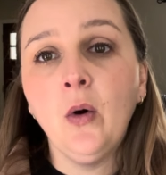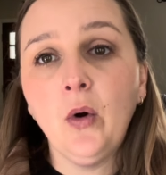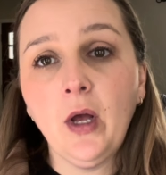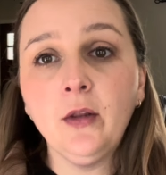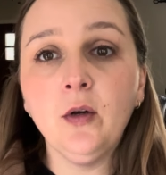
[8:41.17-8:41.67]

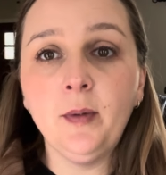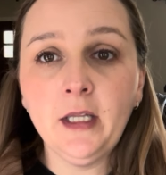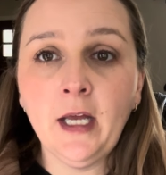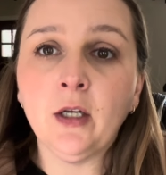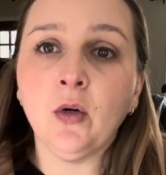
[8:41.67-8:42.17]
a little bit
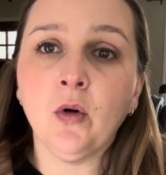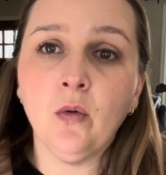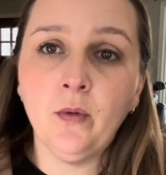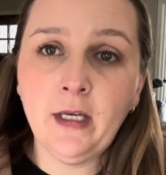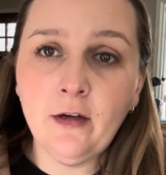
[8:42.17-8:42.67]
later, or
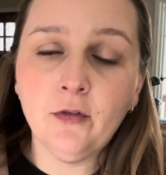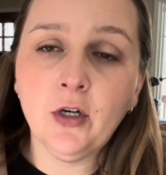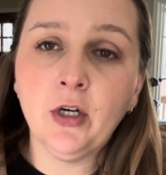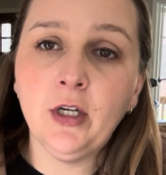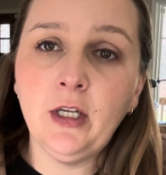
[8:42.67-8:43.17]

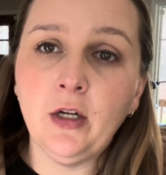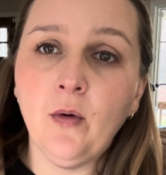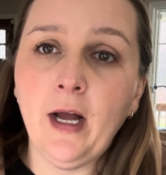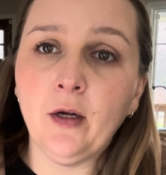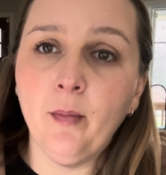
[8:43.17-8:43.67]
whenever,
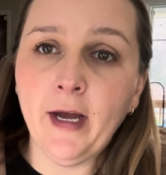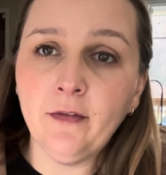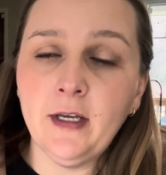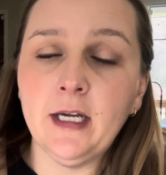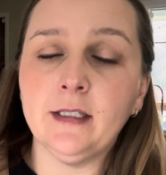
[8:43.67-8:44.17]
I go
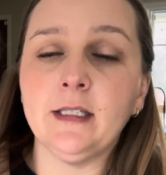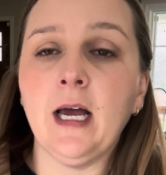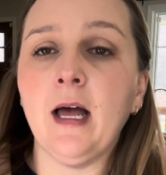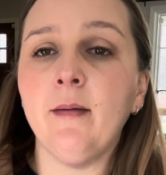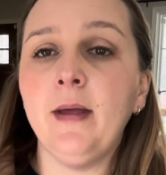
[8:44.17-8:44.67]
back the next
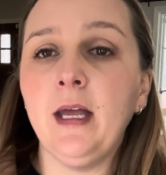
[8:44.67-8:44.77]
time,